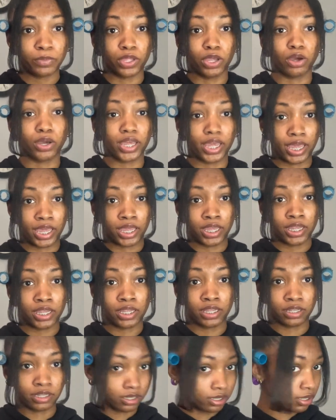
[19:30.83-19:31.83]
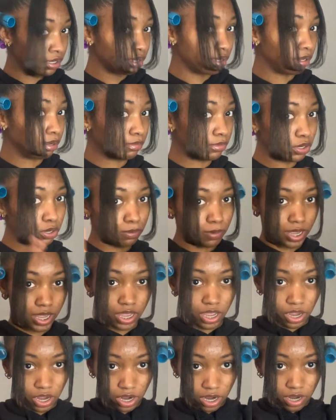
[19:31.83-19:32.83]
Okay, I'm doing my
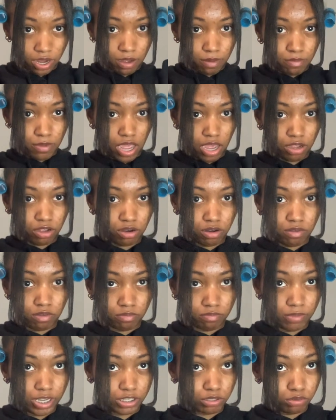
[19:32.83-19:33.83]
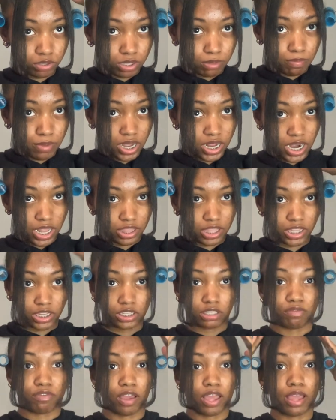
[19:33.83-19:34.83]
hair. I'm not gonna mess with the bun. I think
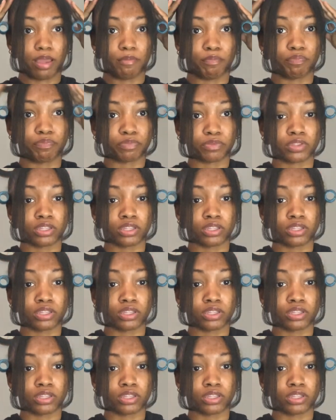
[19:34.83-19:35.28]
it's fine.